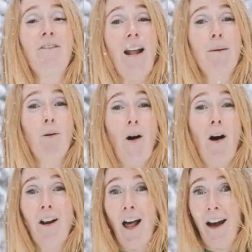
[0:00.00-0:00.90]
available
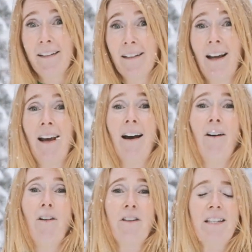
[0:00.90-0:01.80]
online
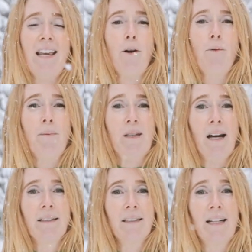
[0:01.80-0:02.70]
on the Seiko
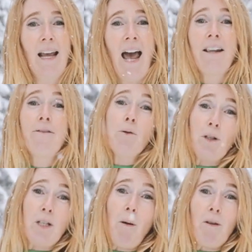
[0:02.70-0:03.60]
website. And if you
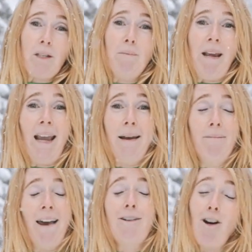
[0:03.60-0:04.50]
want to sponsor me
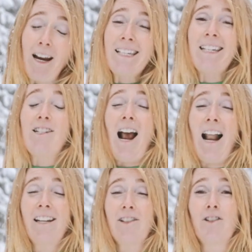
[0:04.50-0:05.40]
in my crazy
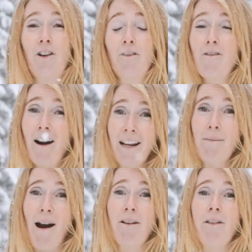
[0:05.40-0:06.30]
challenge of running
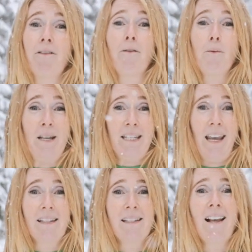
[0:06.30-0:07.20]
a marathon for Whizz
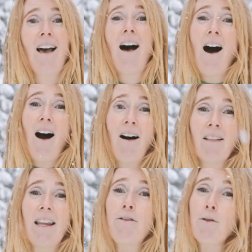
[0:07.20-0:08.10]
Kidz,
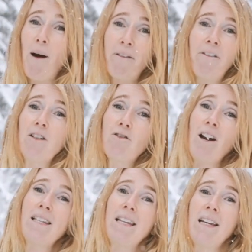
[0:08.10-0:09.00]
I'll leave you my
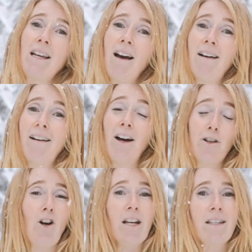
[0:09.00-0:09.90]
fundraising uh,
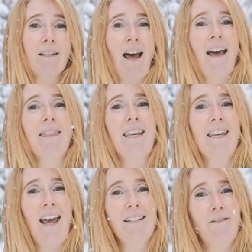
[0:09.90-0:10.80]
address at
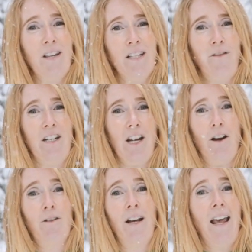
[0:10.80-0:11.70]
the end of this
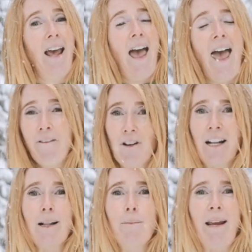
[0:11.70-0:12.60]
video. Every
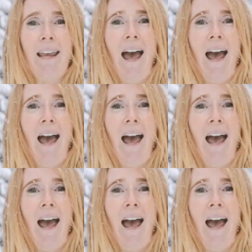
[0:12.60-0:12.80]
little bit